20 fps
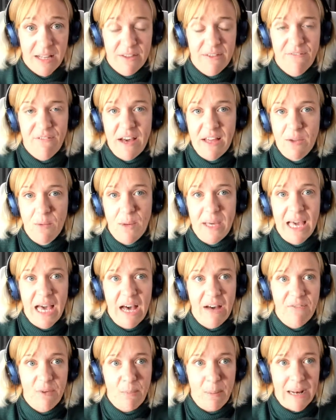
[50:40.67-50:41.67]
The fact that we
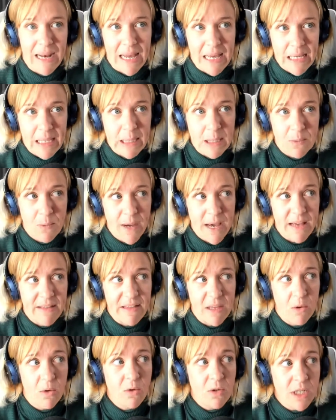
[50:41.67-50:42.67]
have a place where
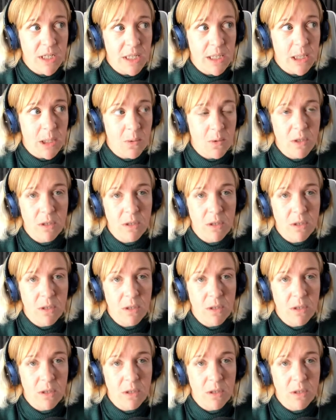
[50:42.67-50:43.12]
the audience